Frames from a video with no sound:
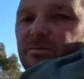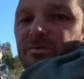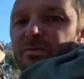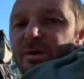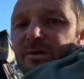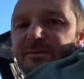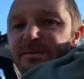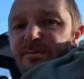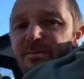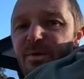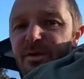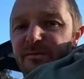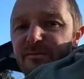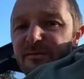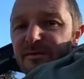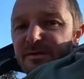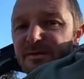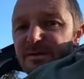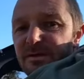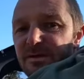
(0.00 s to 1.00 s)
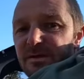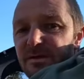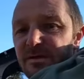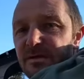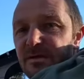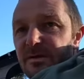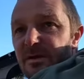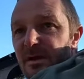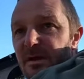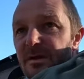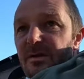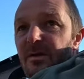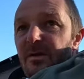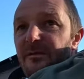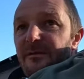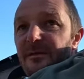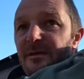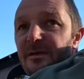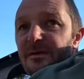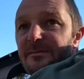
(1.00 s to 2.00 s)
Grab some breakfast, another
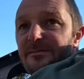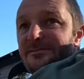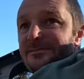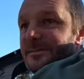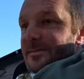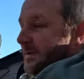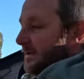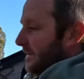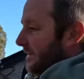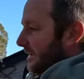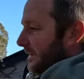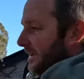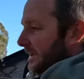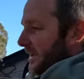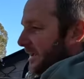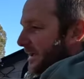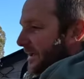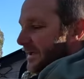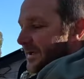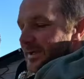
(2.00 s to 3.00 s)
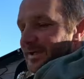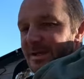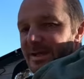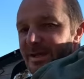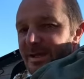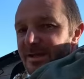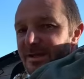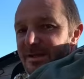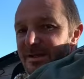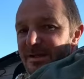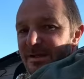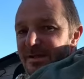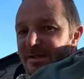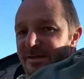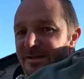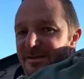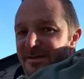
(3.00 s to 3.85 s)
coffee, get out of here.